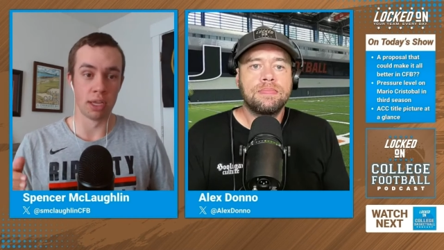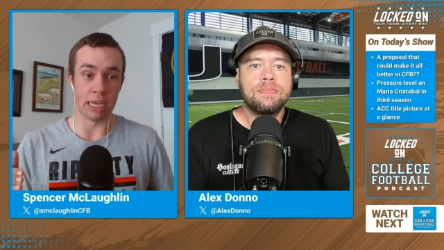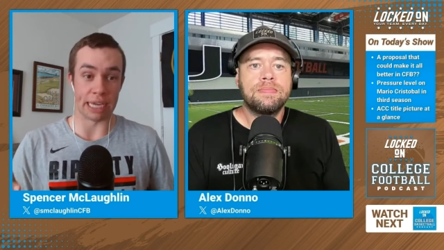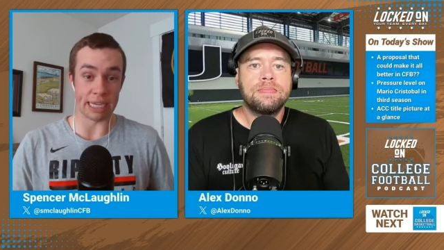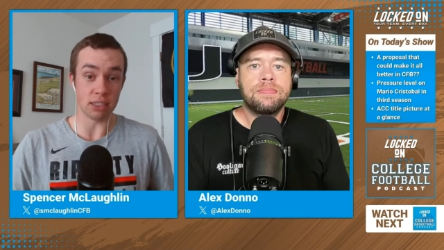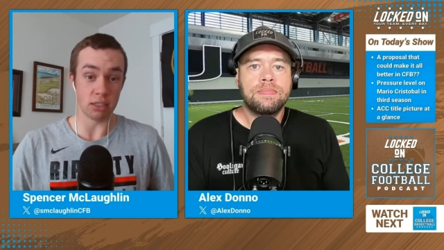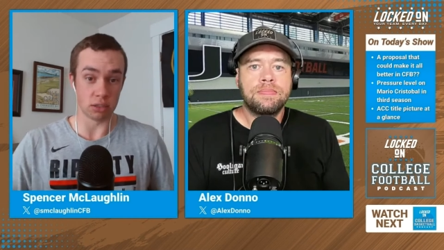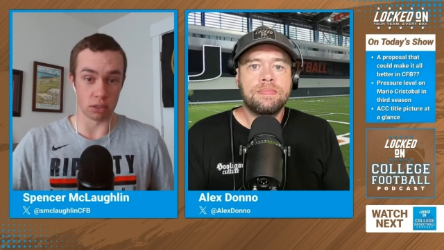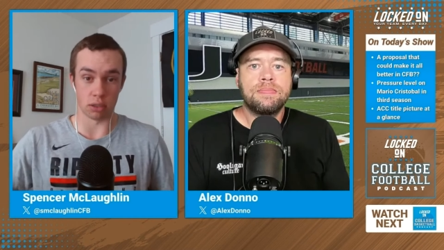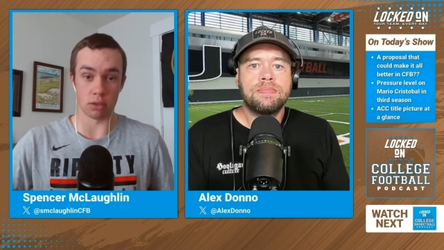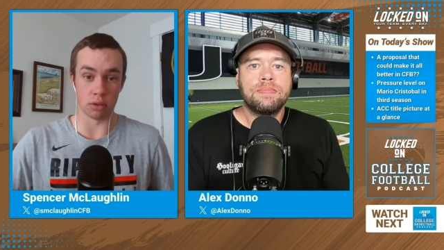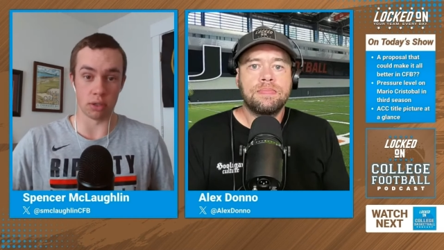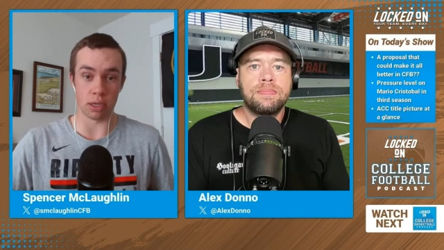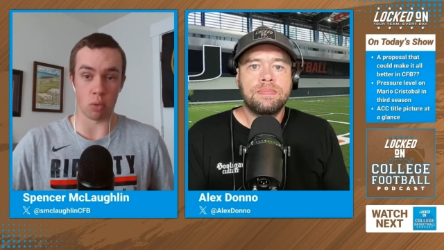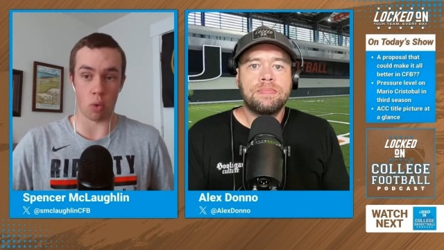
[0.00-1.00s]
Speaker 1: He's
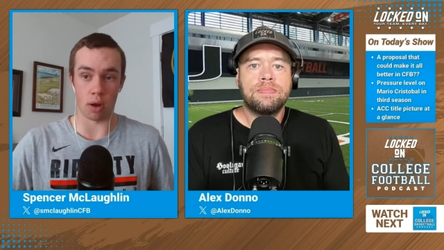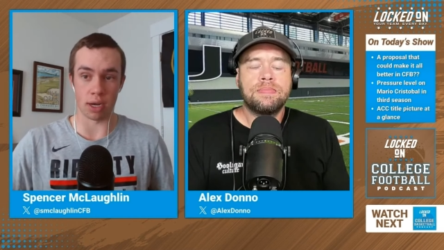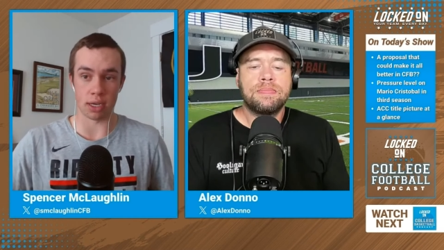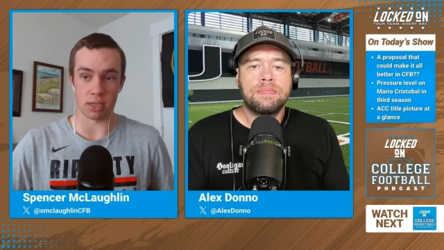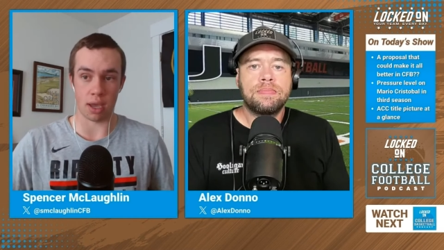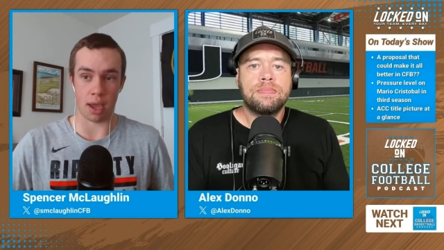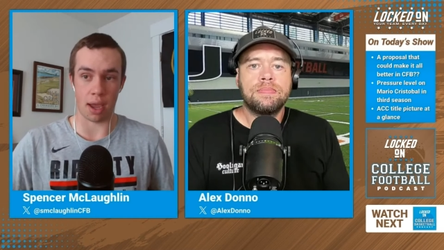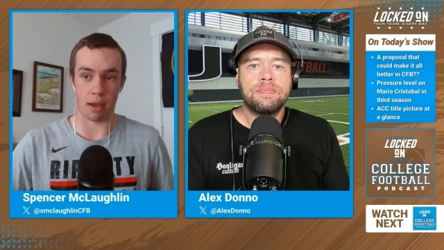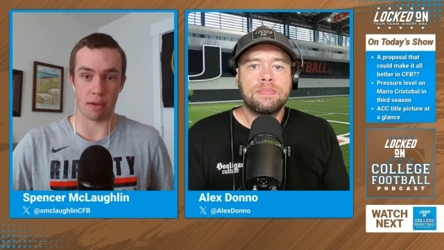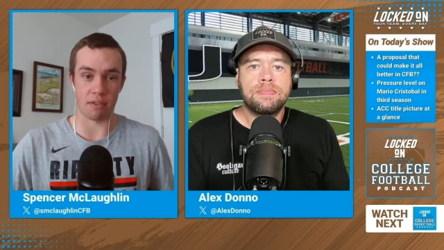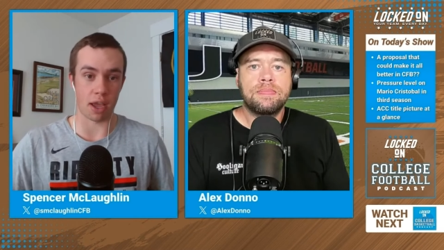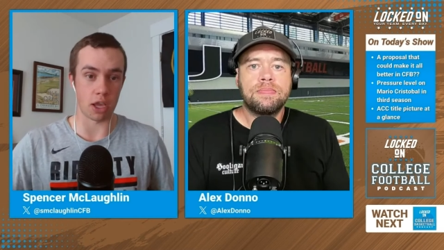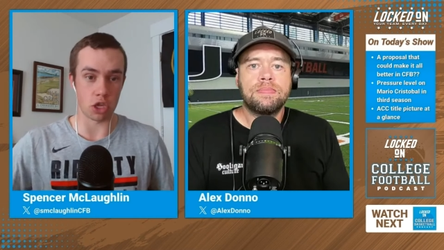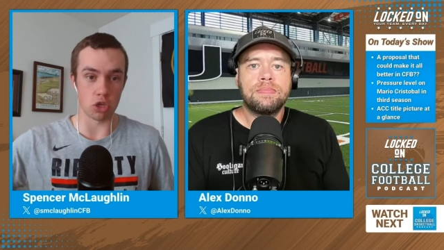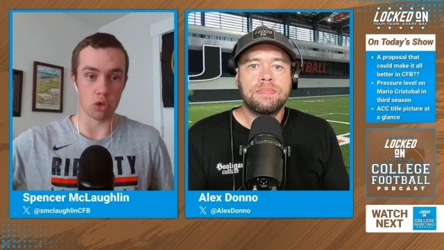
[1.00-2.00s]
certainly wanting to have
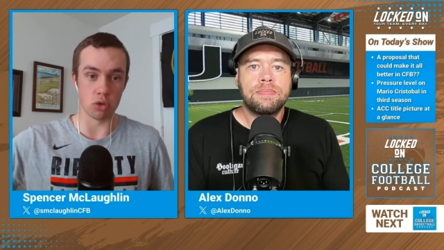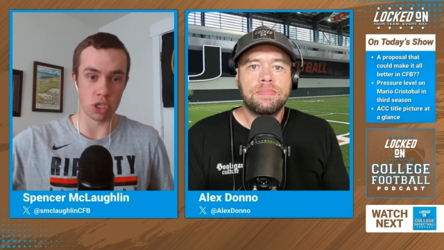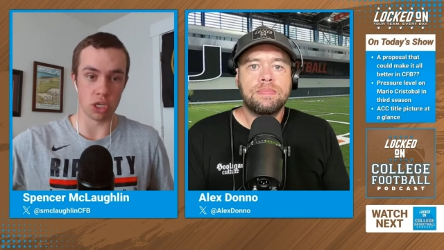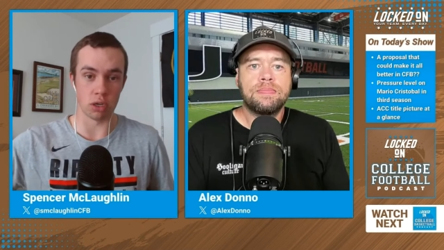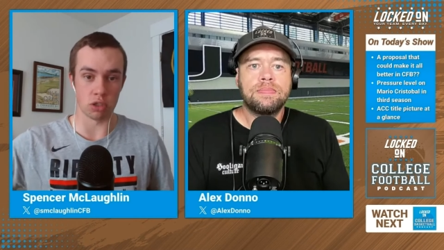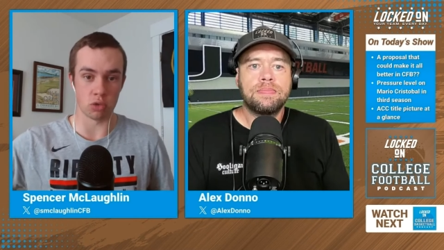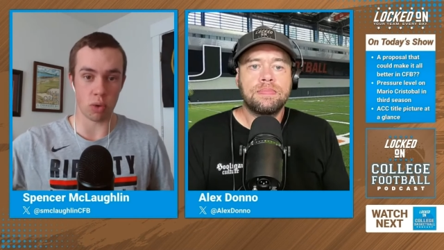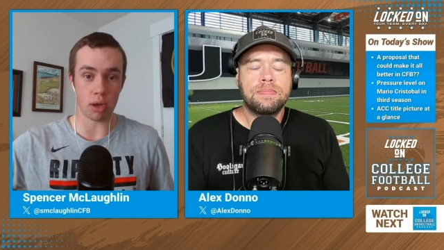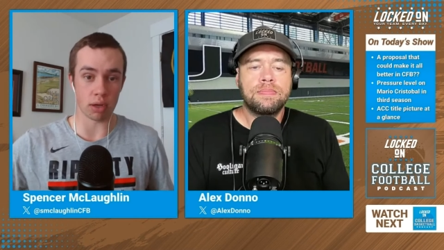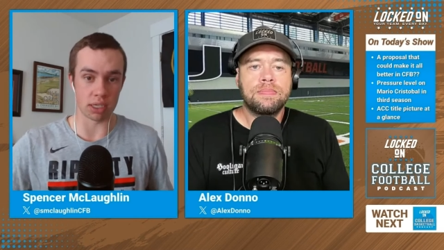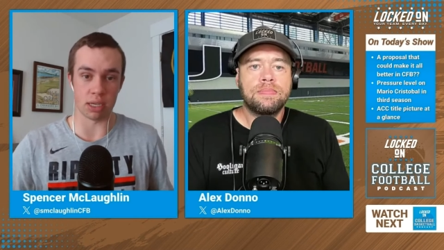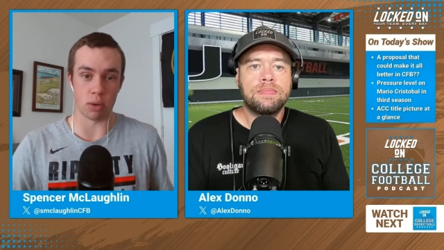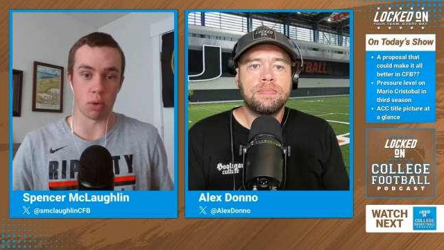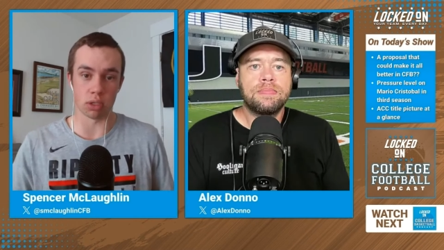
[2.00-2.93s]
a huge year as well because he